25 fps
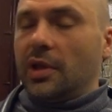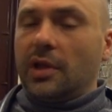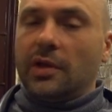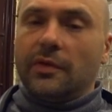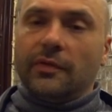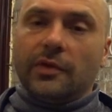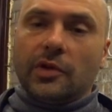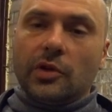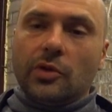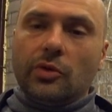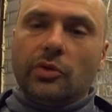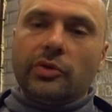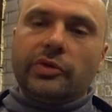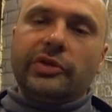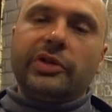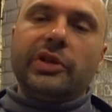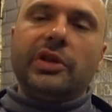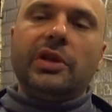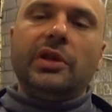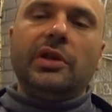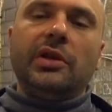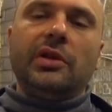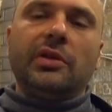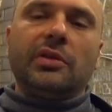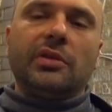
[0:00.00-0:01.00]
the roads
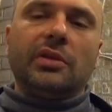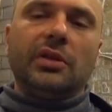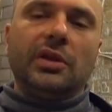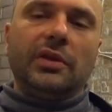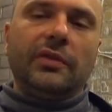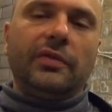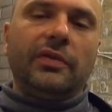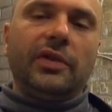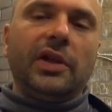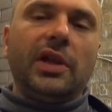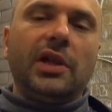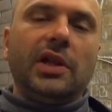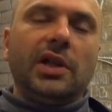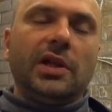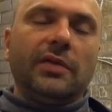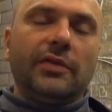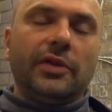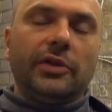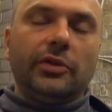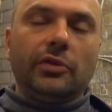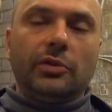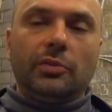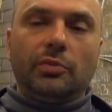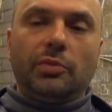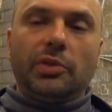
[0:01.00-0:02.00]
here in Lithuania were
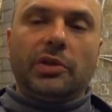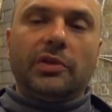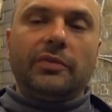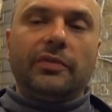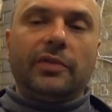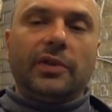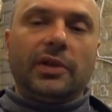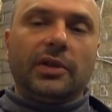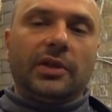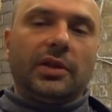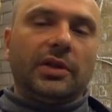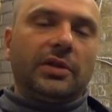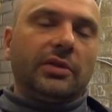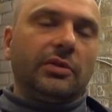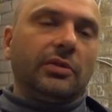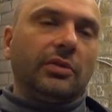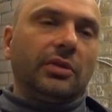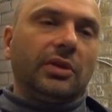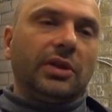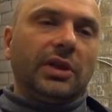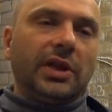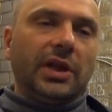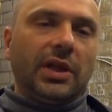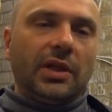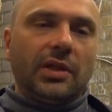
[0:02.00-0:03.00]
not perfect. It's
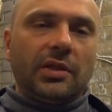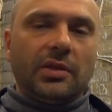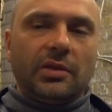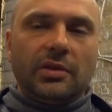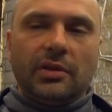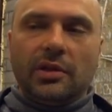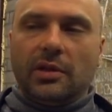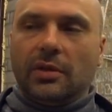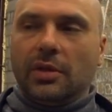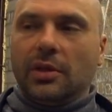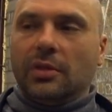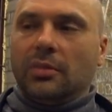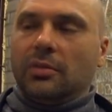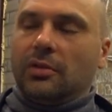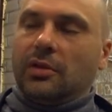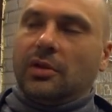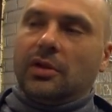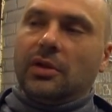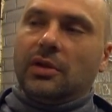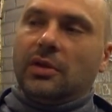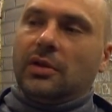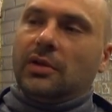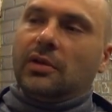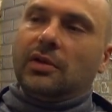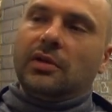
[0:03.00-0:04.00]
not like in
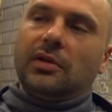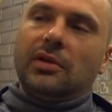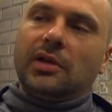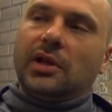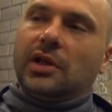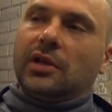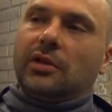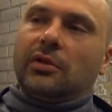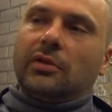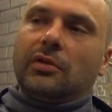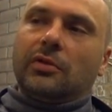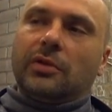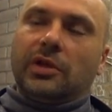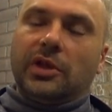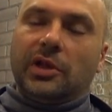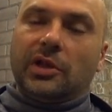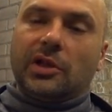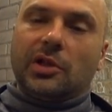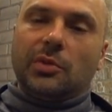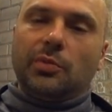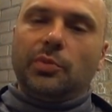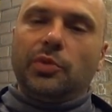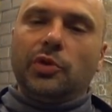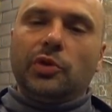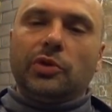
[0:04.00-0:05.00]
a
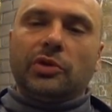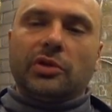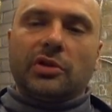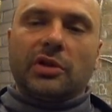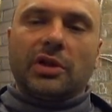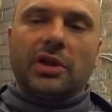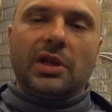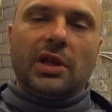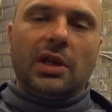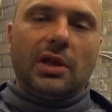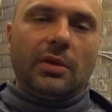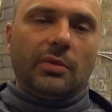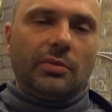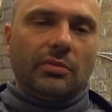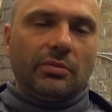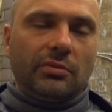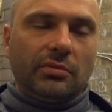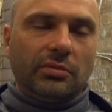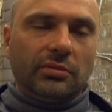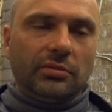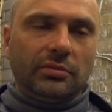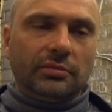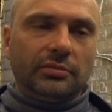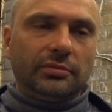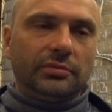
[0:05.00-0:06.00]
computer game.
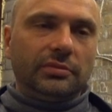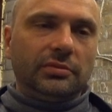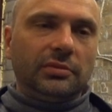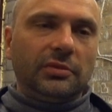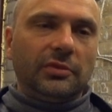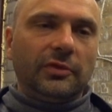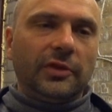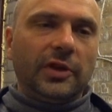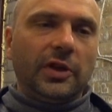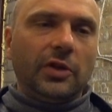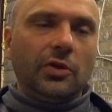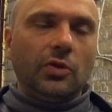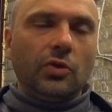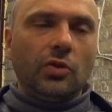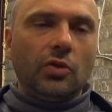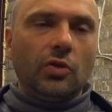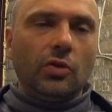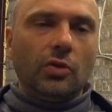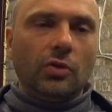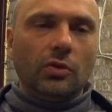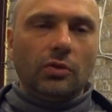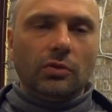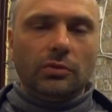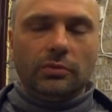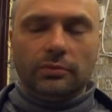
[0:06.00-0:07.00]
They
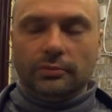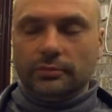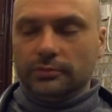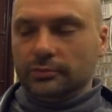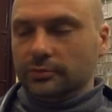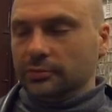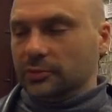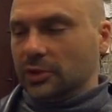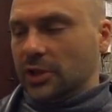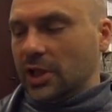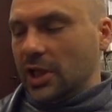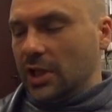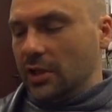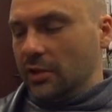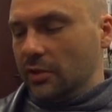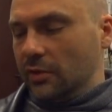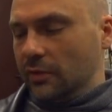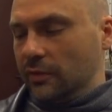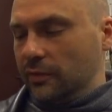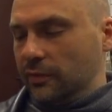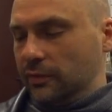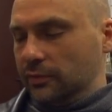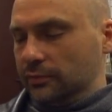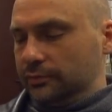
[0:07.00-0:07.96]
all kind of